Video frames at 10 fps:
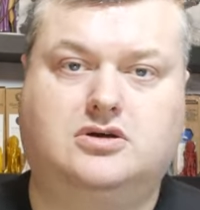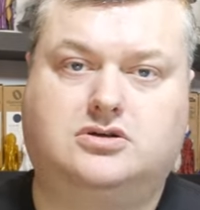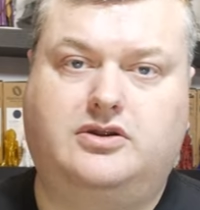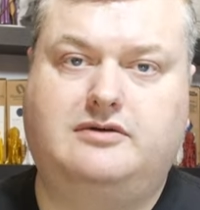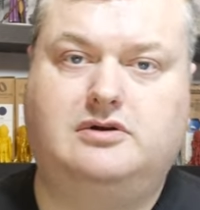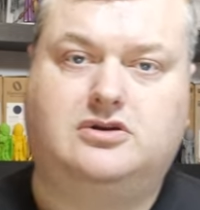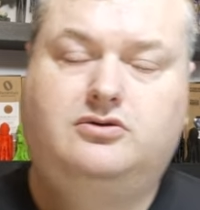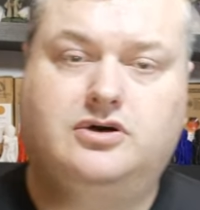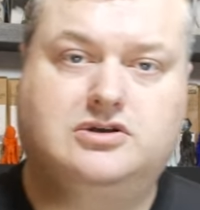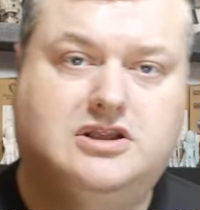so they will
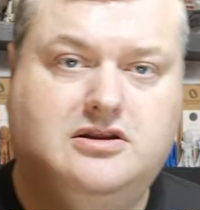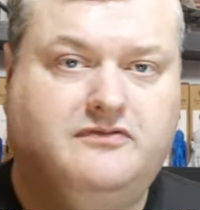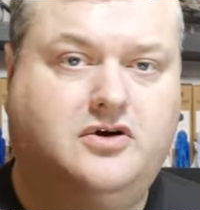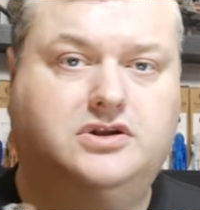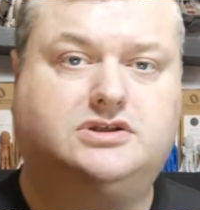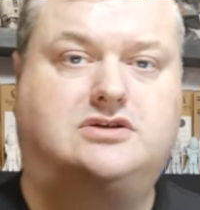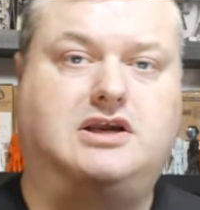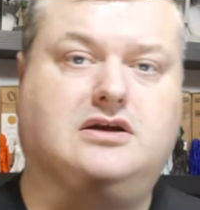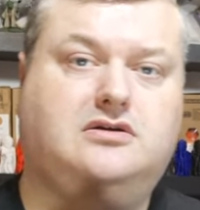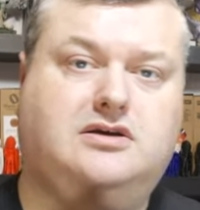donate the funds
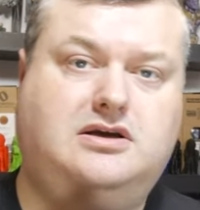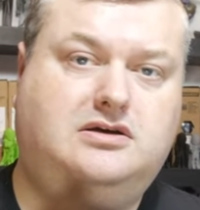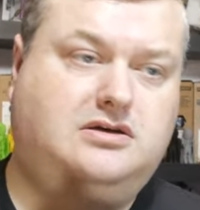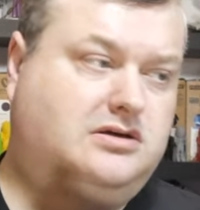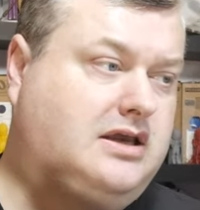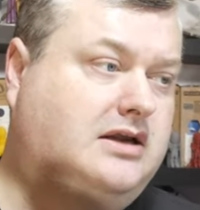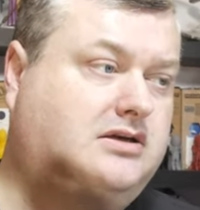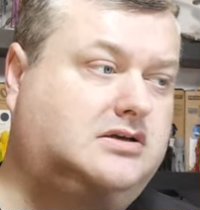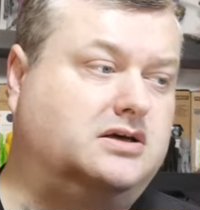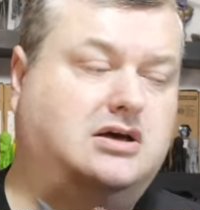they get
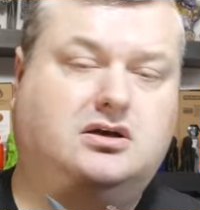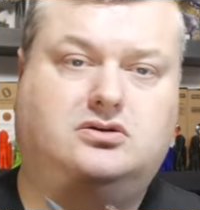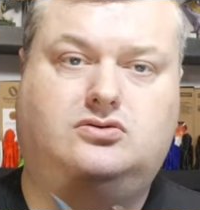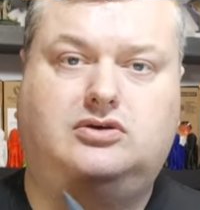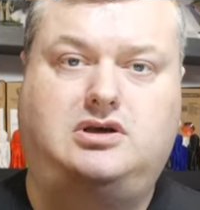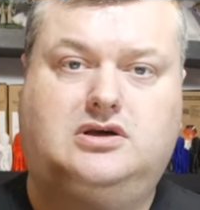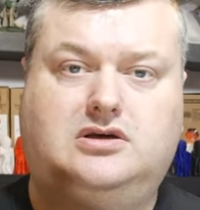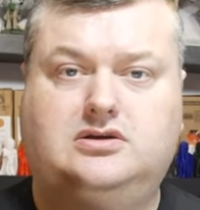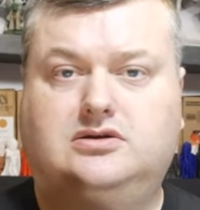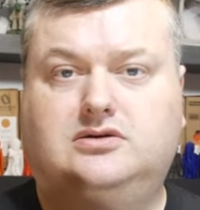to
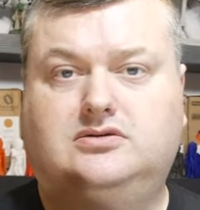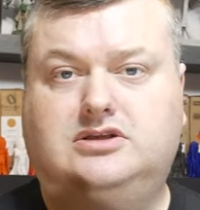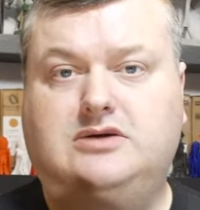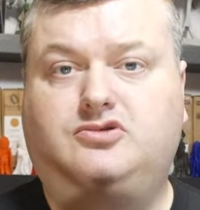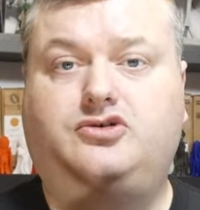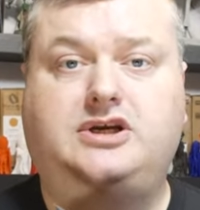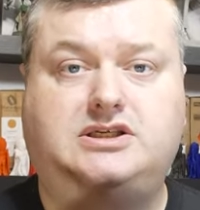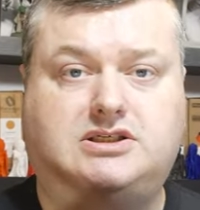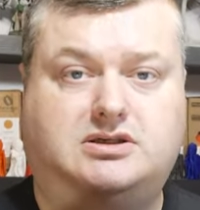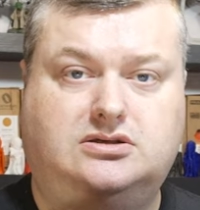the Team
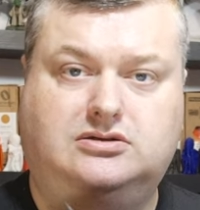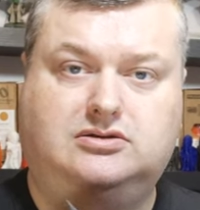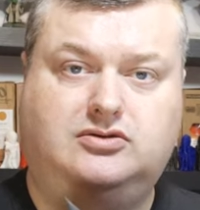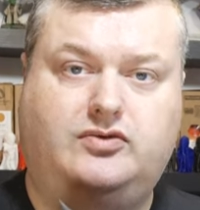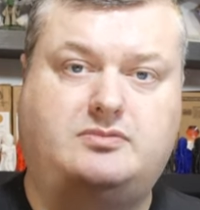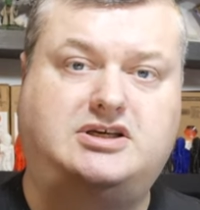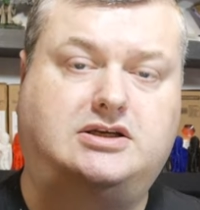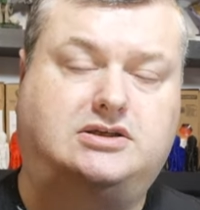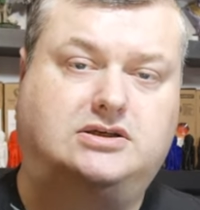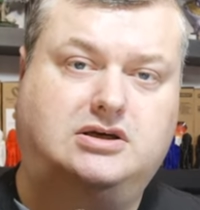Trees
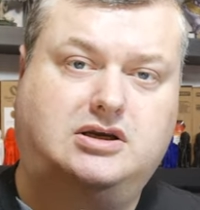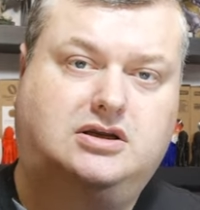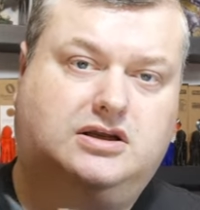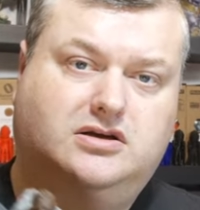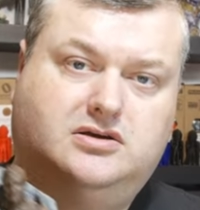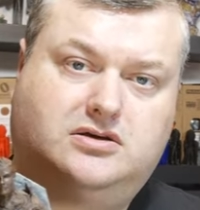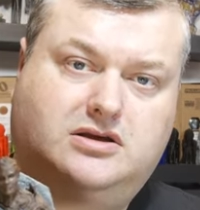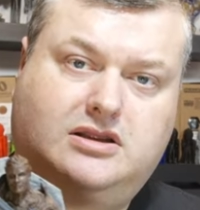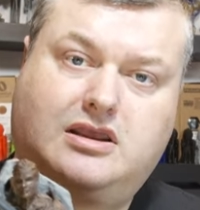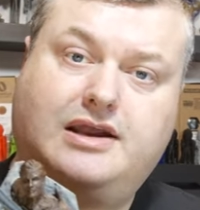website
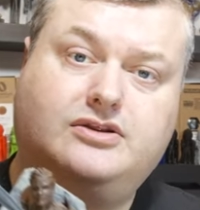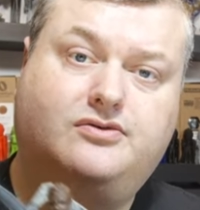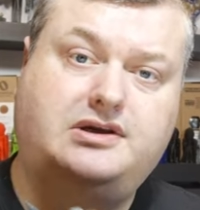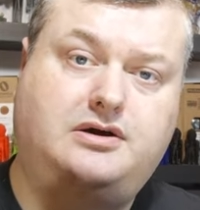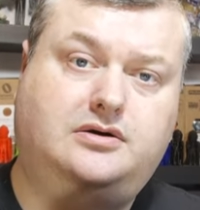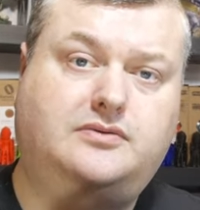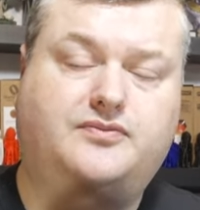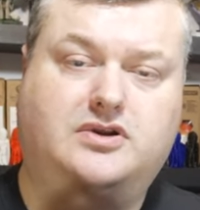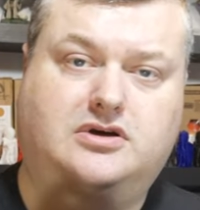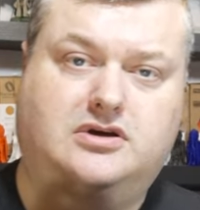at the end of the year,
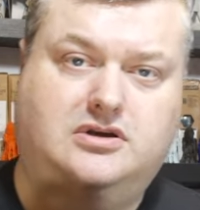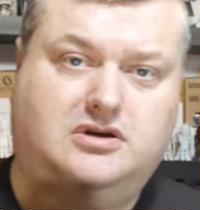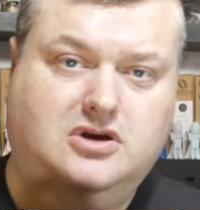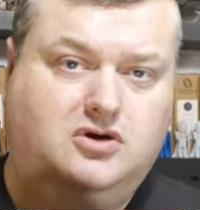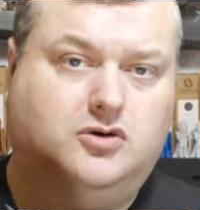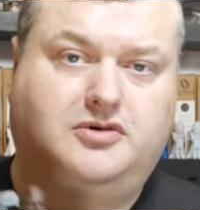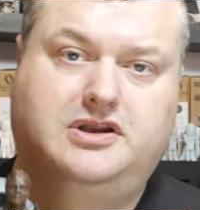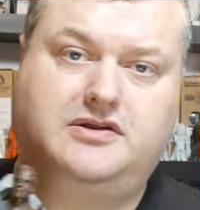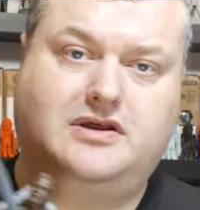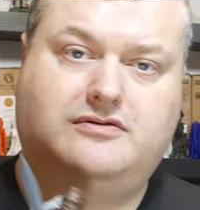and
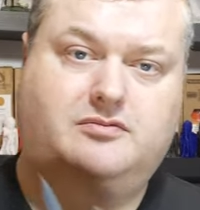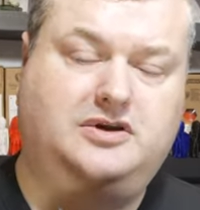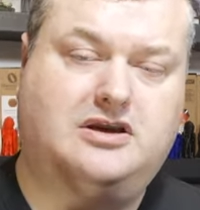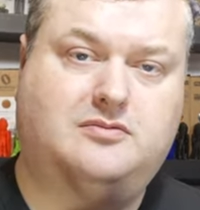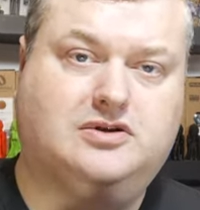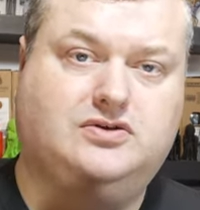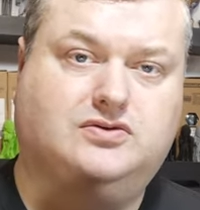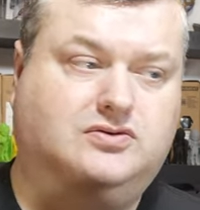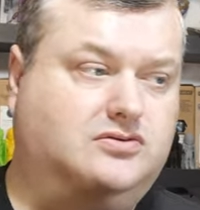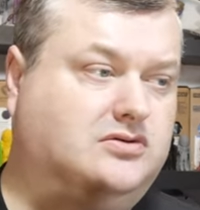hopefully they will be able
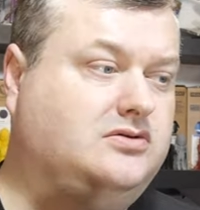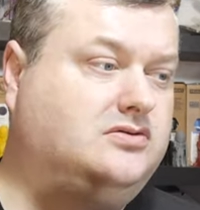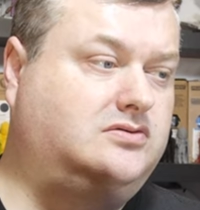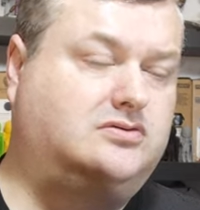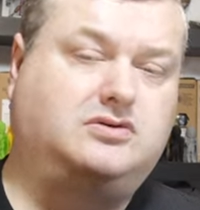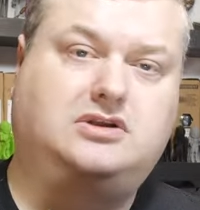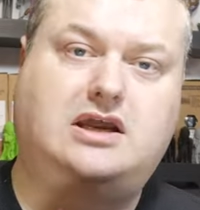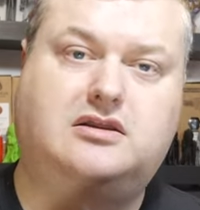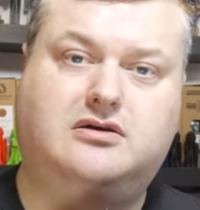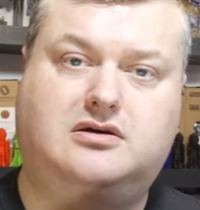to
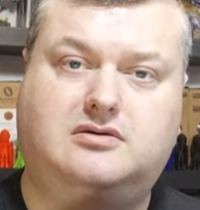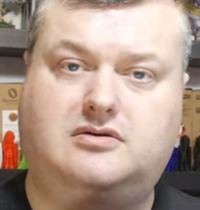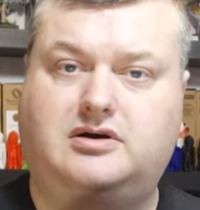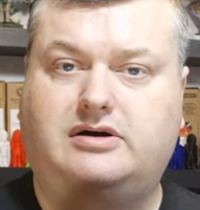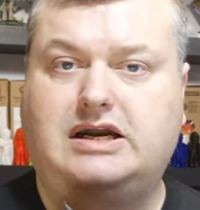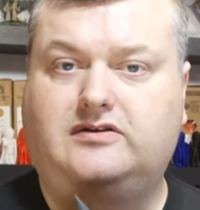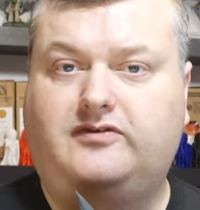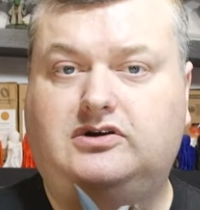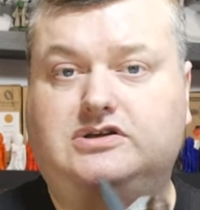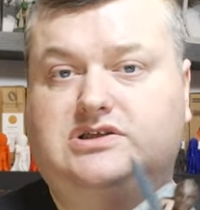get the required
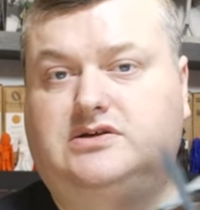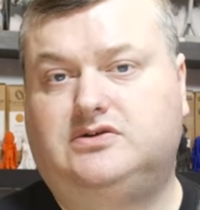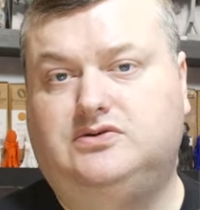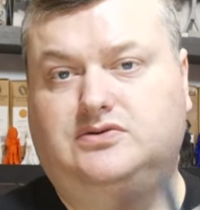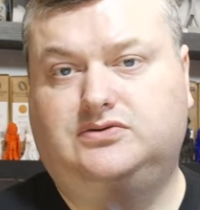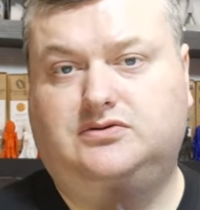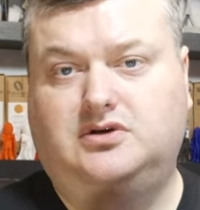funds to